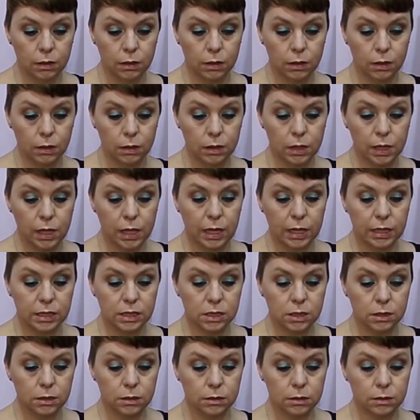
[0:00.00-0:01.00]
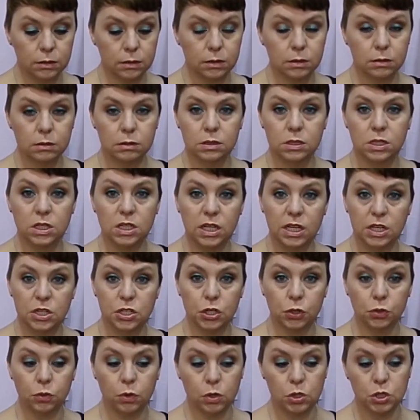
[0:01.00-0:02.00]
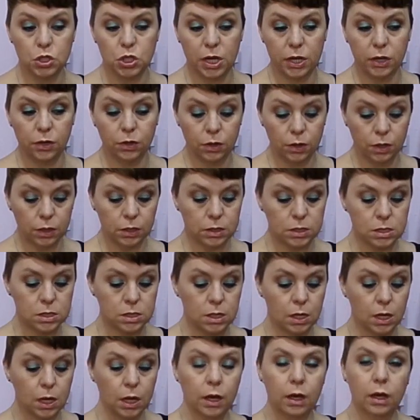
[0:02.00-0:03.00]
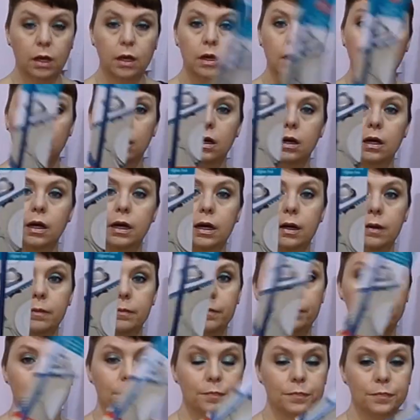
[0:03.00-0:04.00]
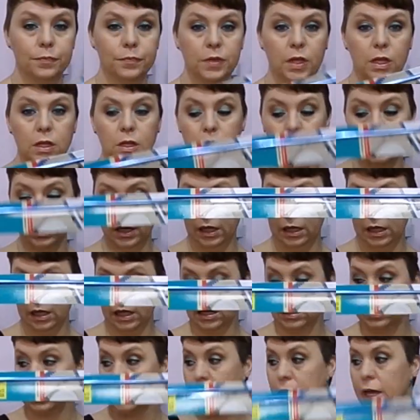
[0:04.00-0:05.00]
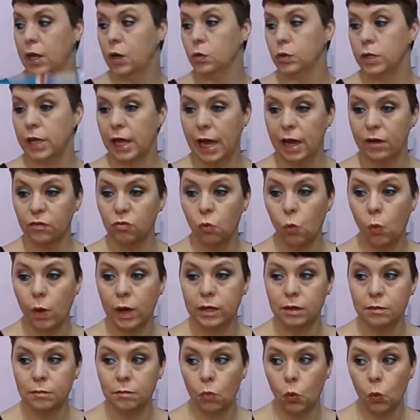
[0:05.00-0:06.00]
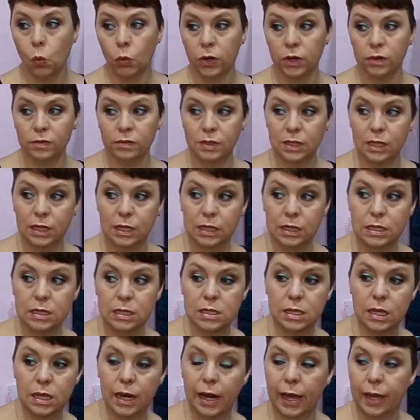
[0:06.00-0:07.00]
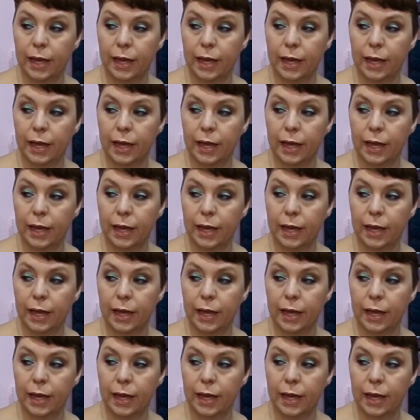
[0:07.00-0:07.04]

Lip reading: the Tunisian crochet hooks. They look like this. I only have one more of these that I